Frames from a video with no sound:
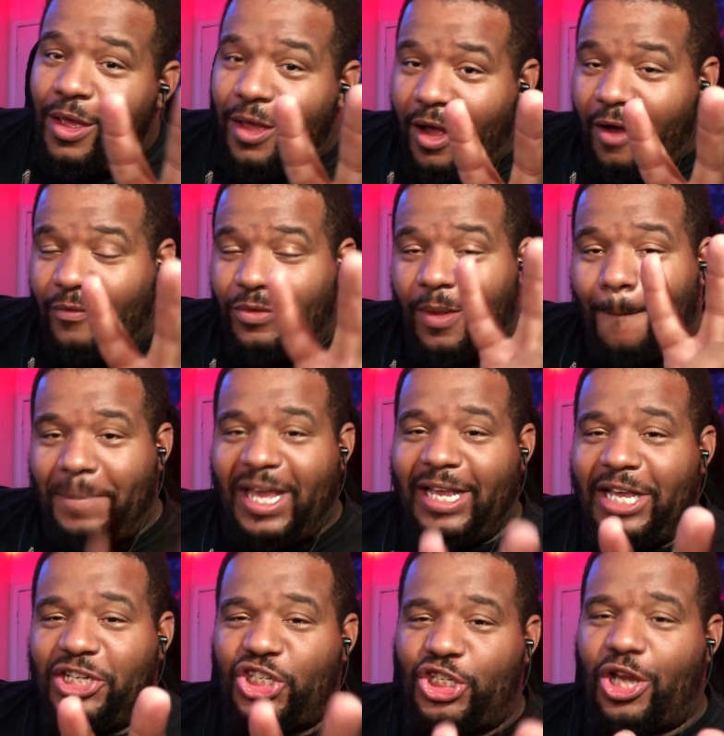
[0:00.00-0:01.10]
of the
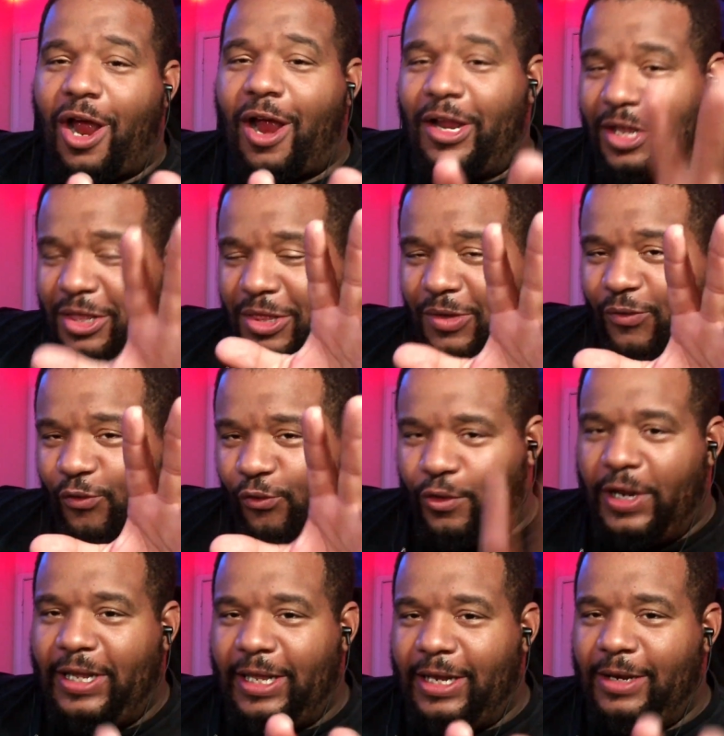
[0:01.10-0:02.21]
biggest shark in the
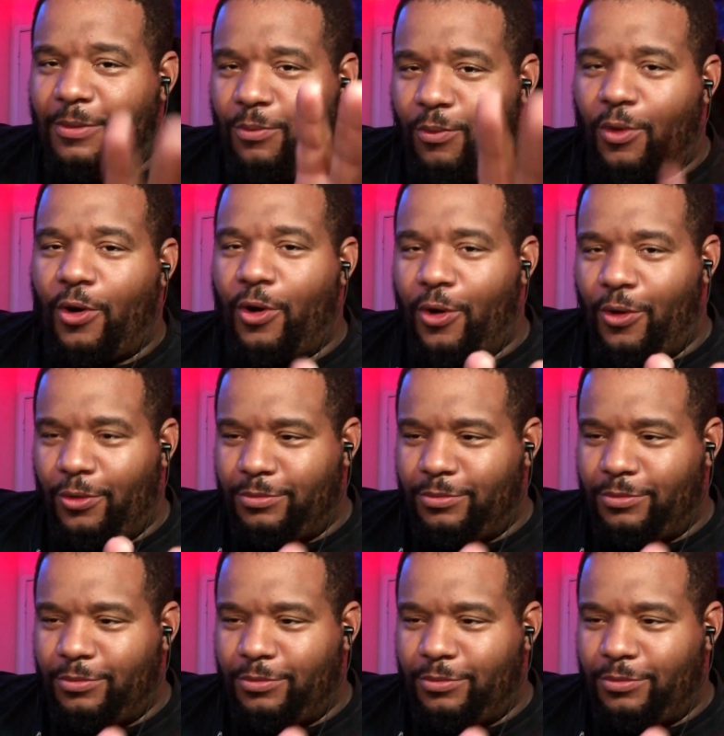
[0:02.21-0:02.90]
freaking world.